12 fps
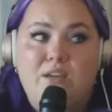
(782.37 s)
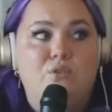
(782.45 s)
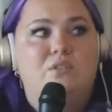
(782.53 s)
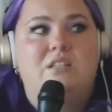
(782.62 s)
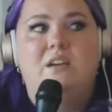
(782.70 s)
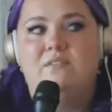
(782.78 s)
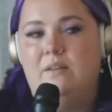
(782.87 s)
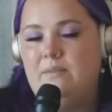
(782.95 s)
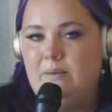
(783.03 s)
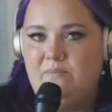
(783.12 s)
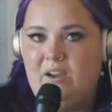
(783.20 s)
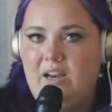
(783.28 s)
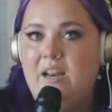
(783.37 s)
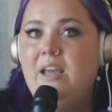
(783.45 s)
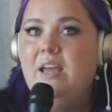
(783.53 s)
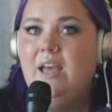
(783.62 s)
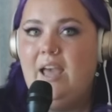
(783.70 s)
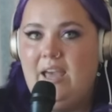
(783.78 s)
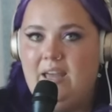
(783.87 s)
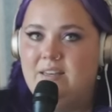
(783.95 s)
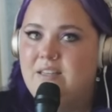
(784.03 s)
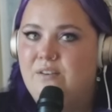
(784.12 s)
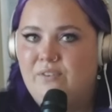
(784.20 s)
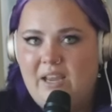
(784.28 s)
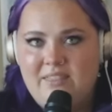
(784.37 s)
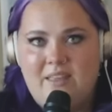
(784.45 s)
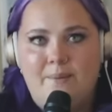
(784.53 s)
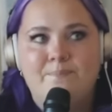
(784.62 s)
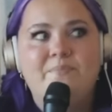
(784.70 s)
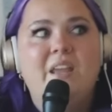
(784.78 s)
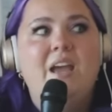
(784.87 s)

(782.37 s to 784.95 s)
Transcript: you just give them the invite and invite them.